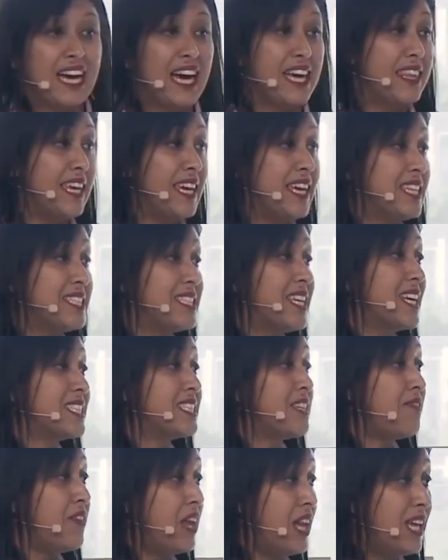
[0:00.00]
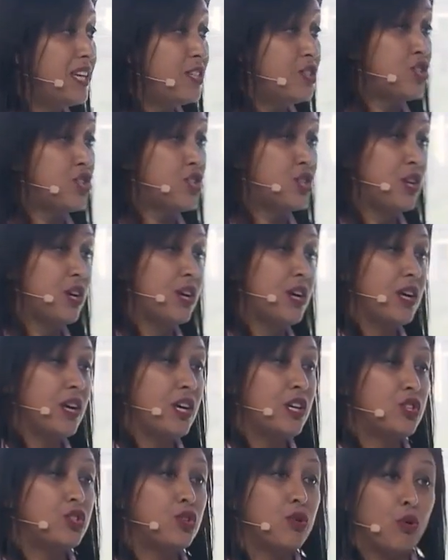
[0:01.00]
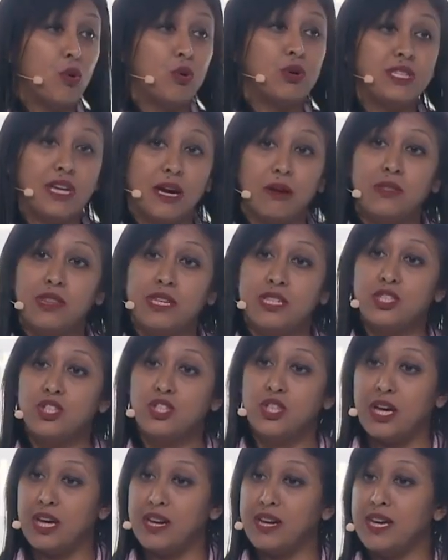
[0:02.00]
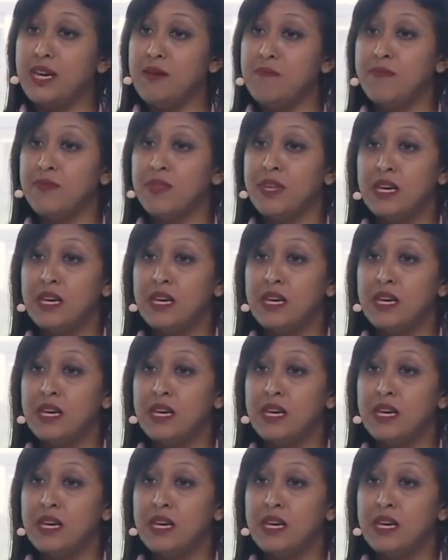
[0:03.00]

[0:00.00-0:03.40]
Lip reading: I think it takes a village to go down this journey.